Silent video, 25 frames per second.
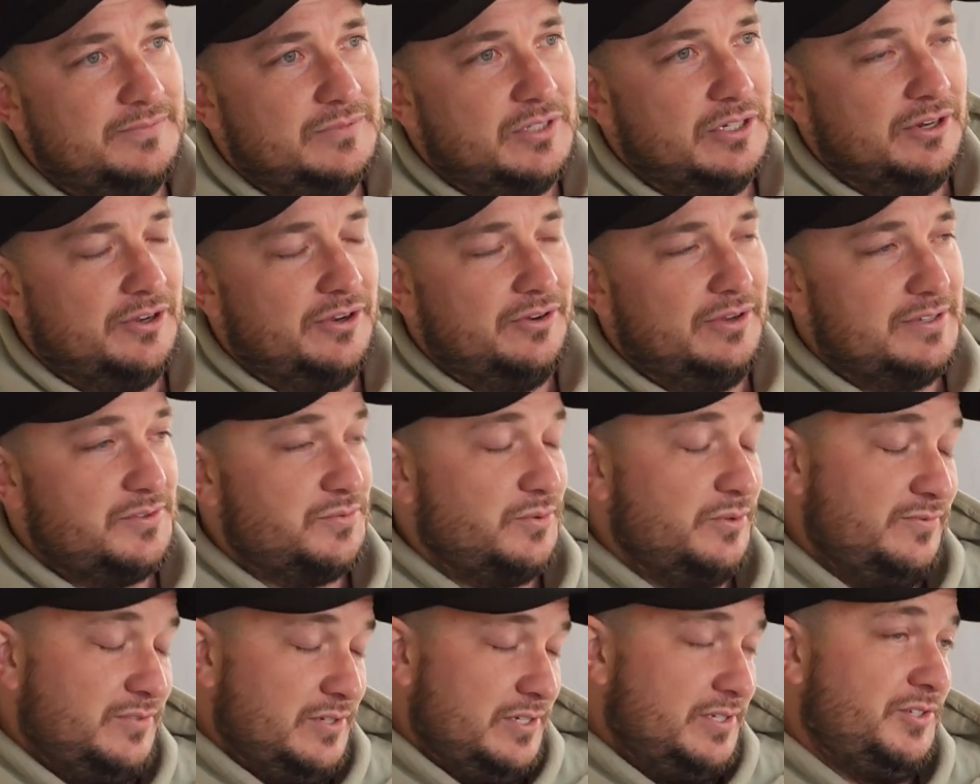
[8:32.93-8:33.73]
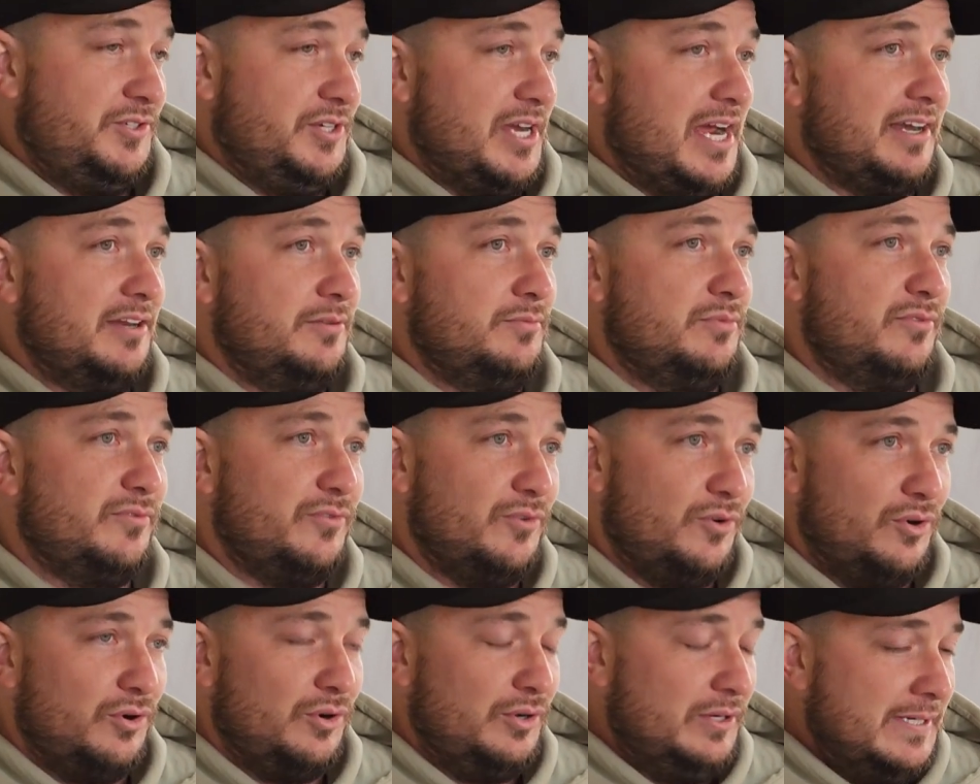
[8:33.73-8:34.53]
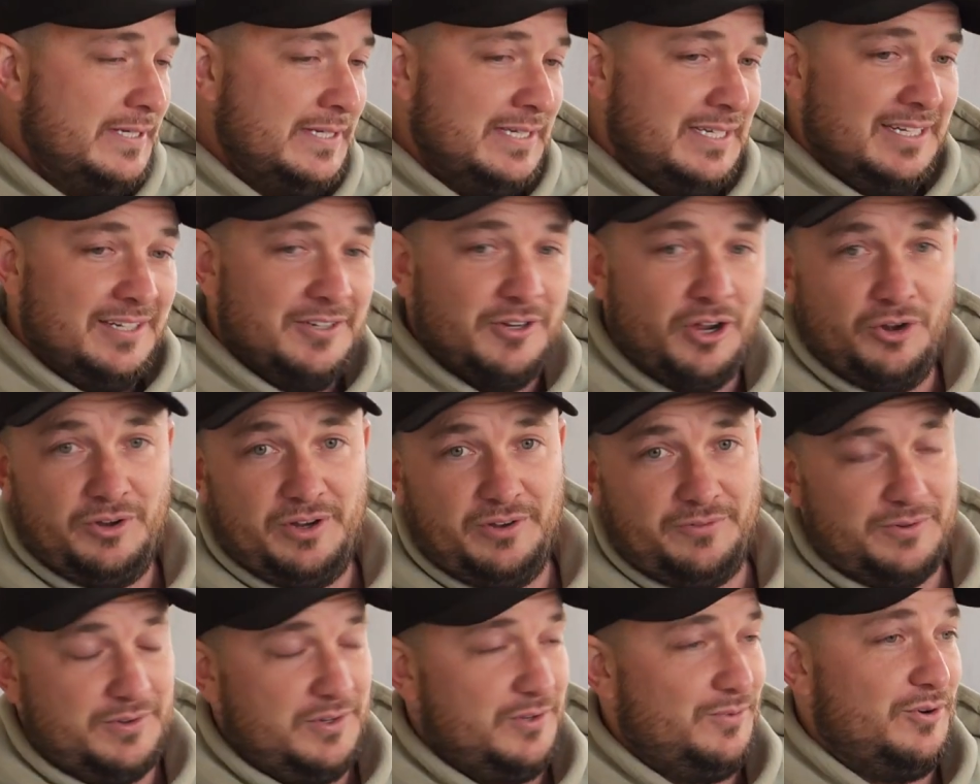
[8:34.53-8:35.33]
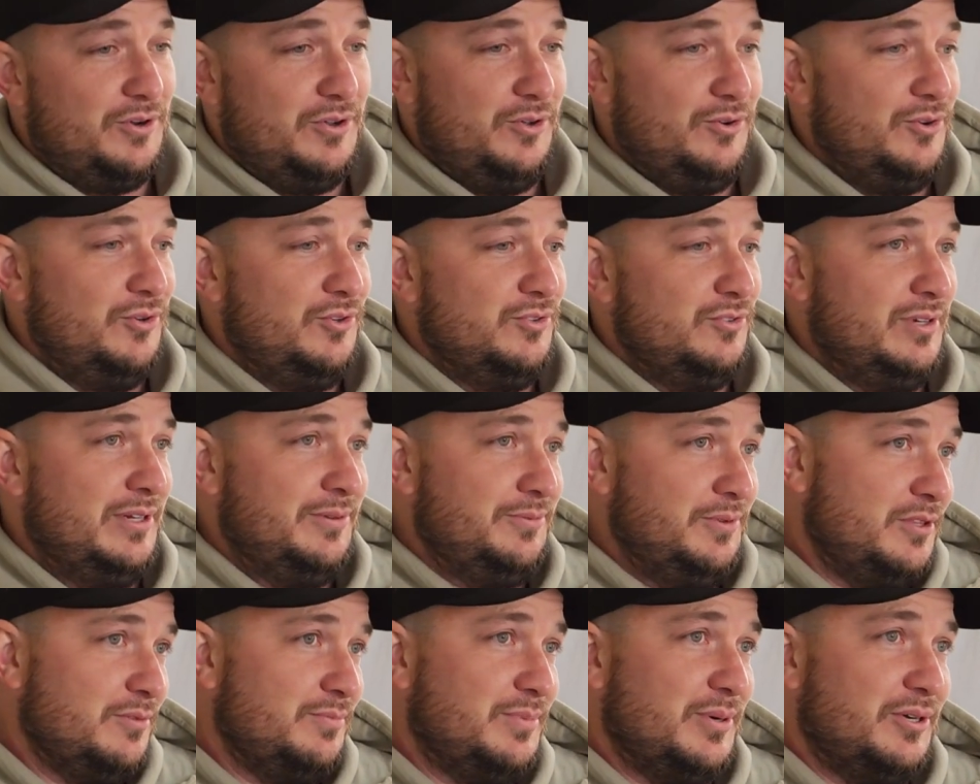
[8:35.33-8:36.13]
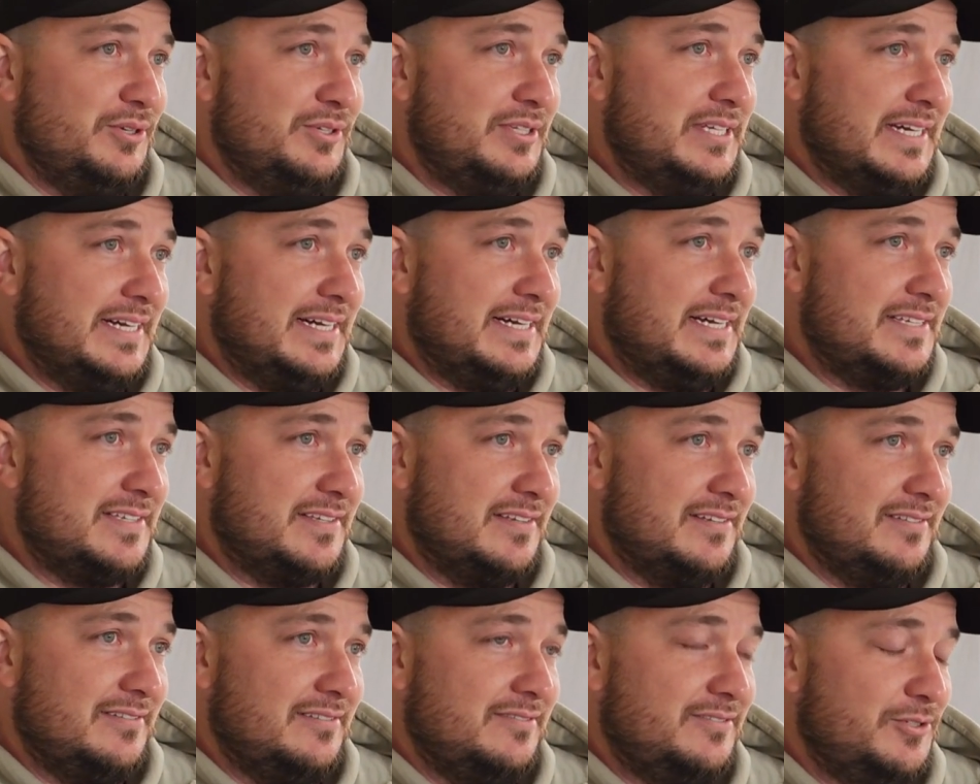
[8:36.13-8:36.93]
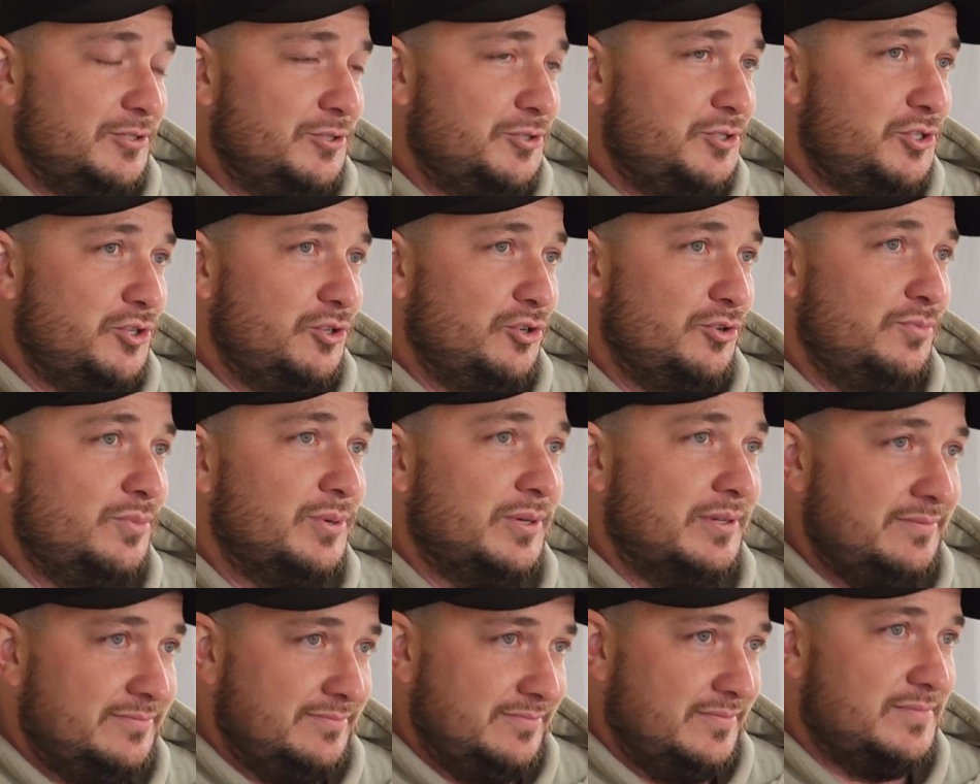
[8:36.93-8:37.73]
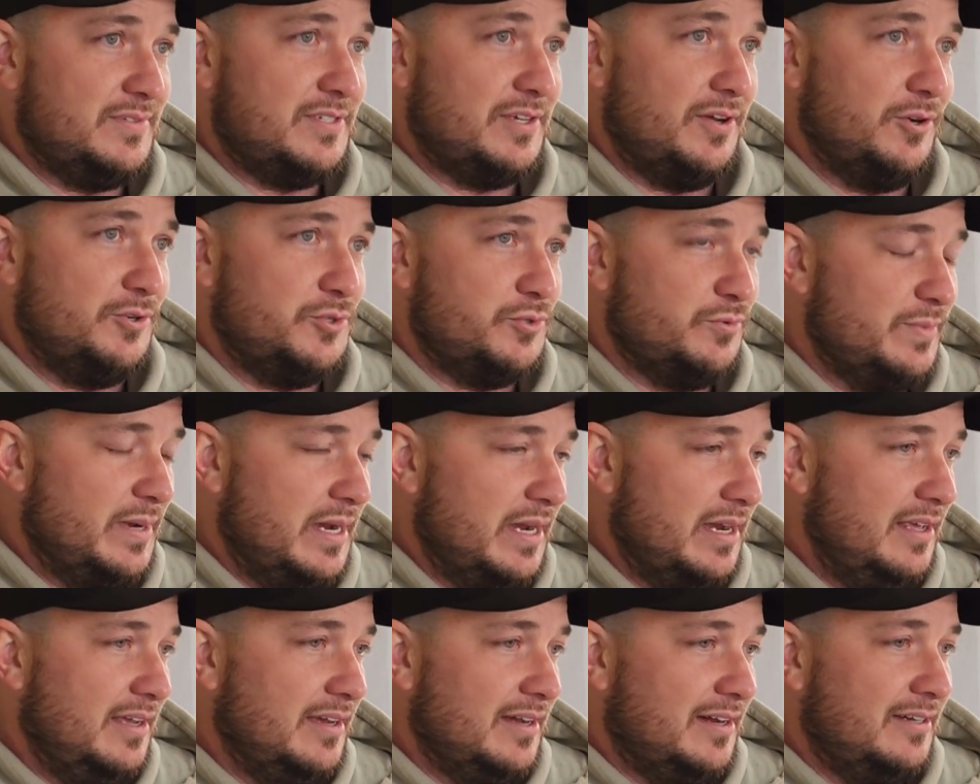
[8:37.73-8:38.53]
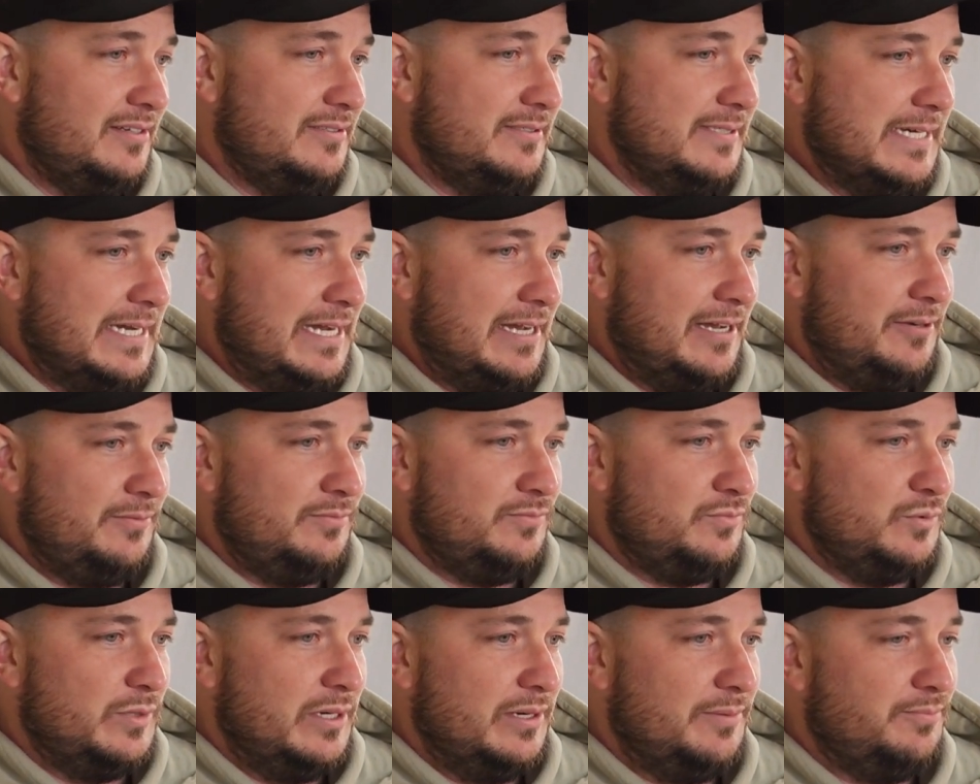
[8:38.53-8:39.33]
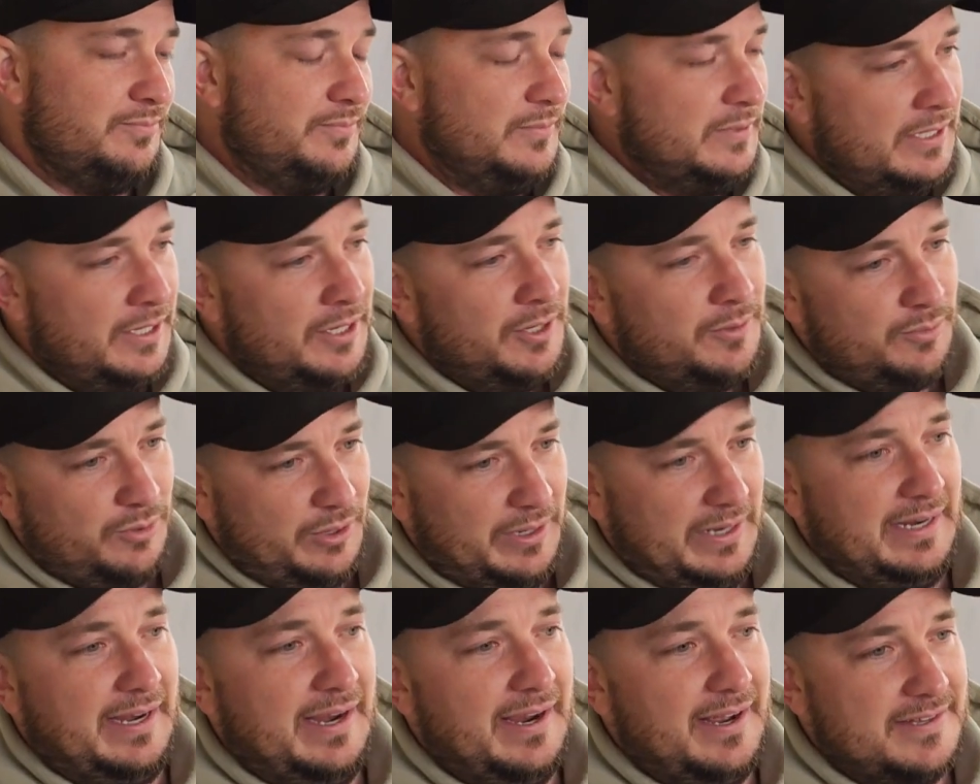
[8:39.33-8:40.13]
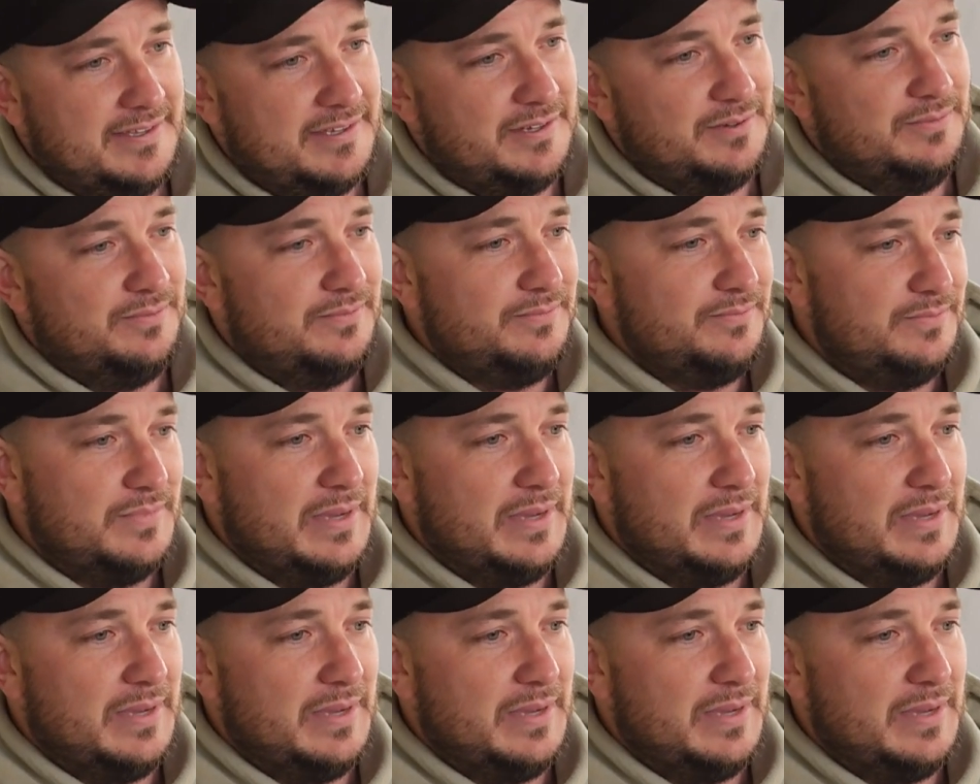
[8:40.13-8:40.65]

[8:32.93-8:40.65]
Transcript: I know, as we've just chatted before, no different to what you're doing with the podcast and YouTube and social media. We're bringing out some